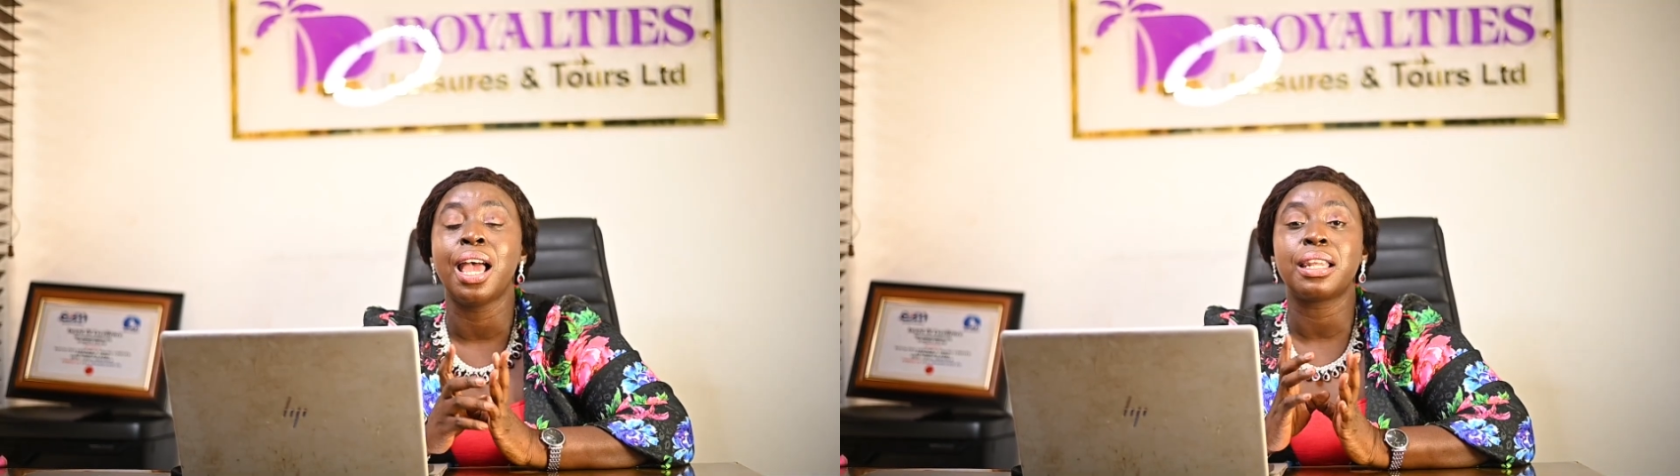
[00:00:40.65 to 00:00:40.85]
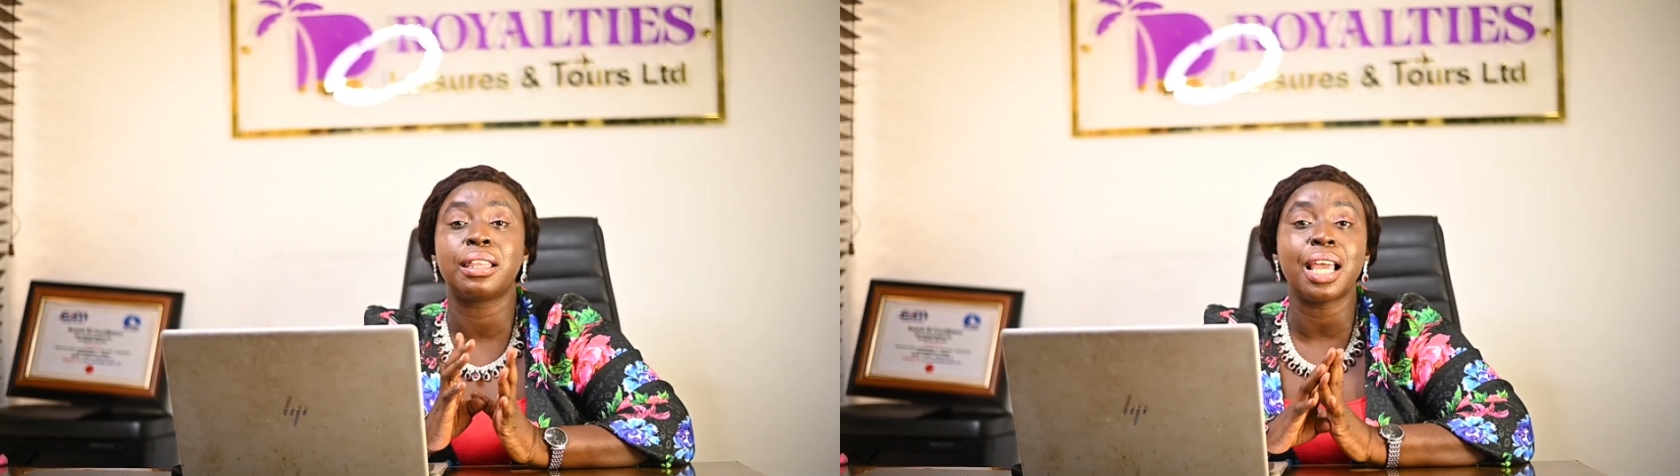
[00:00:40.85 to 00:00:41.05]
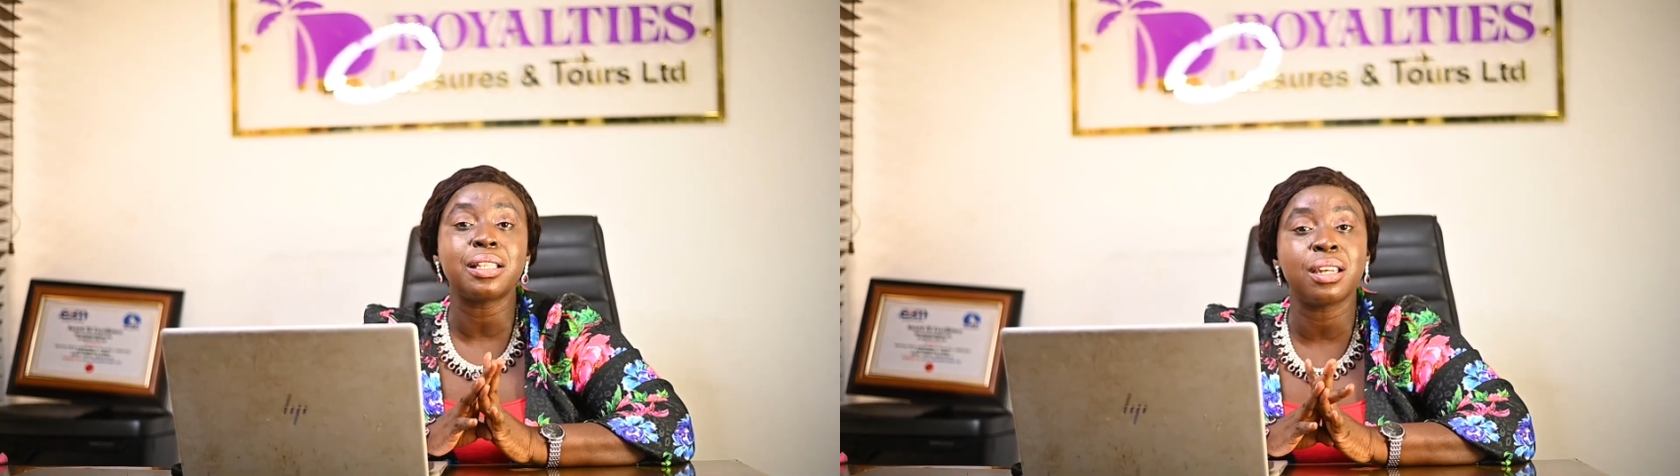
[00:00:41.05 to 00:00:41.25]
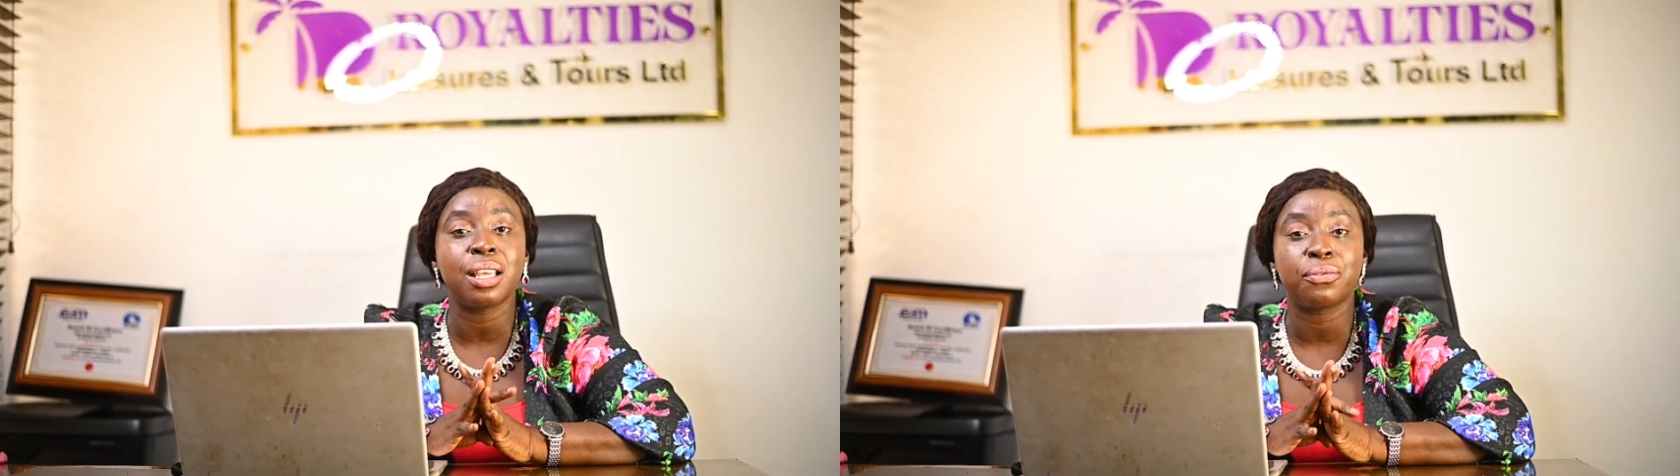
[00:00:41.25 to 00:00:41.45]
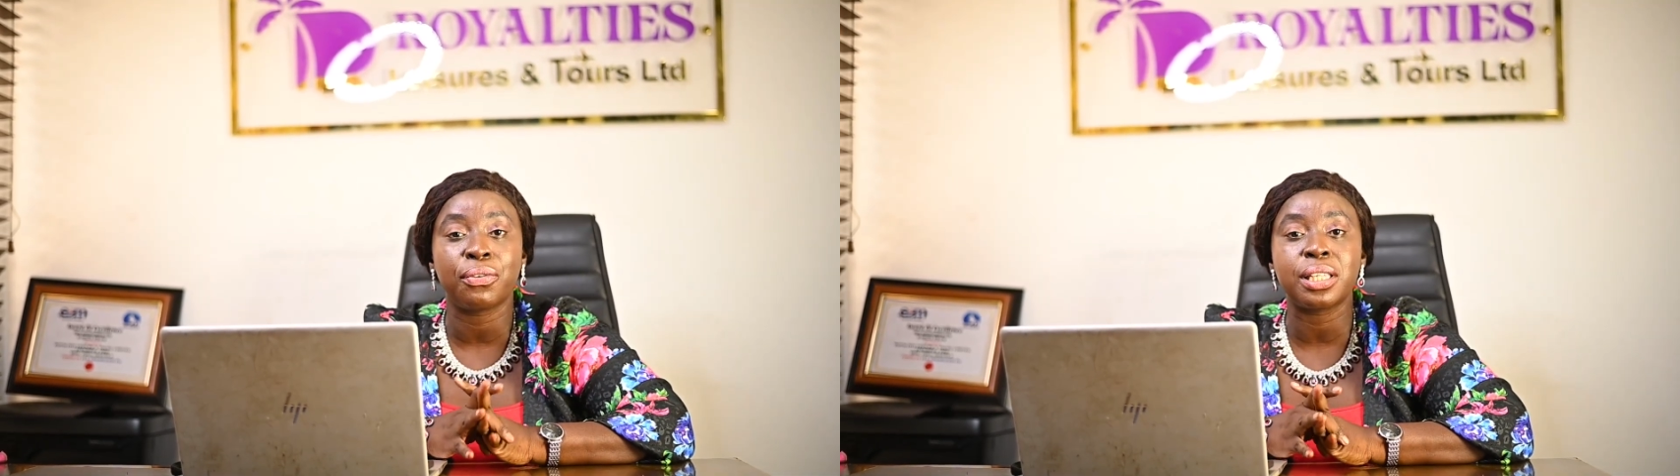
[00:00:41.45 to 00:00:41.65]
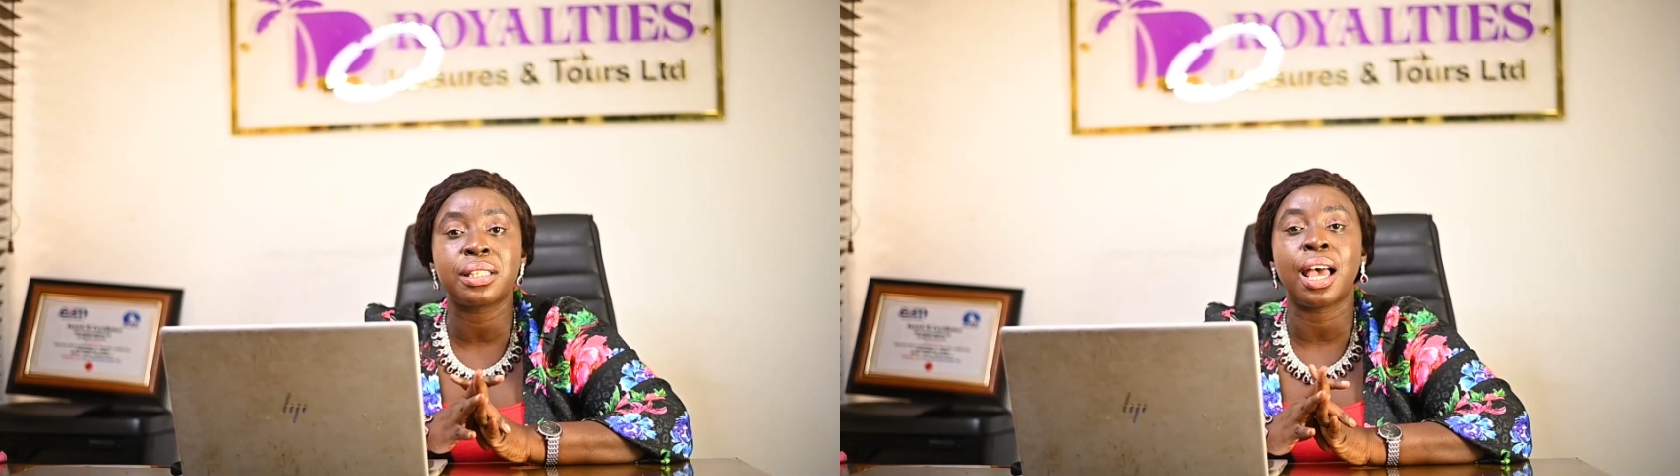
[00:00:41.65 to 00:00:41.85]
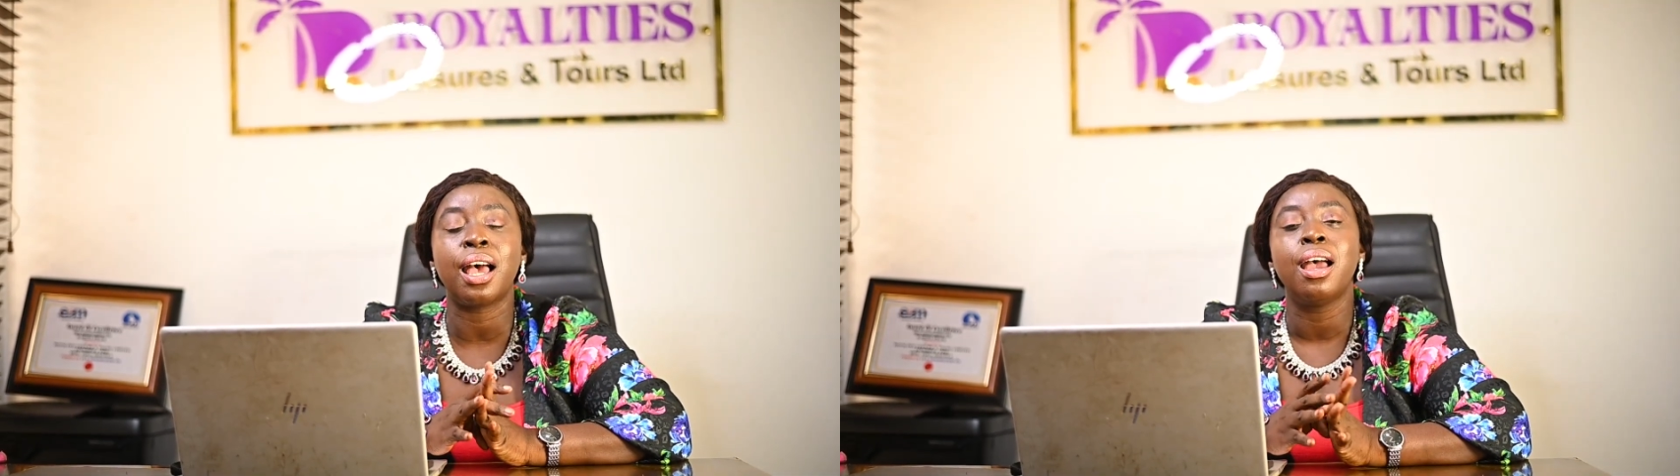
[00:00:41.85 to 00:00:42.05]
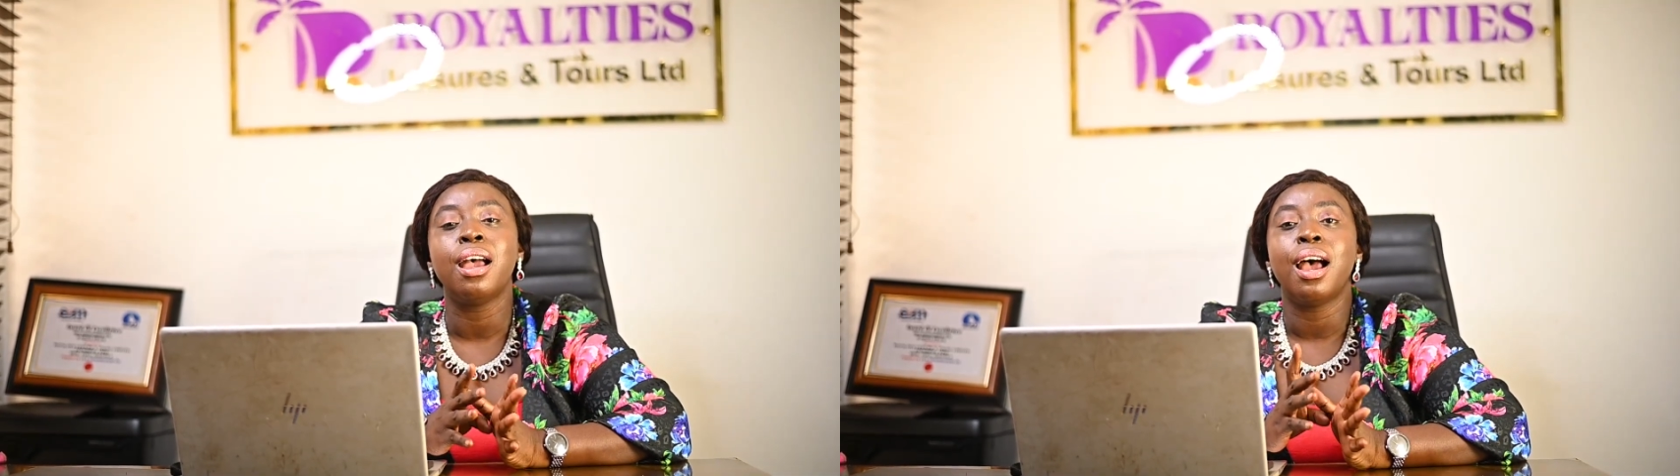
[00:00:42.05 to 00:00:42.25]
the 30 days visa,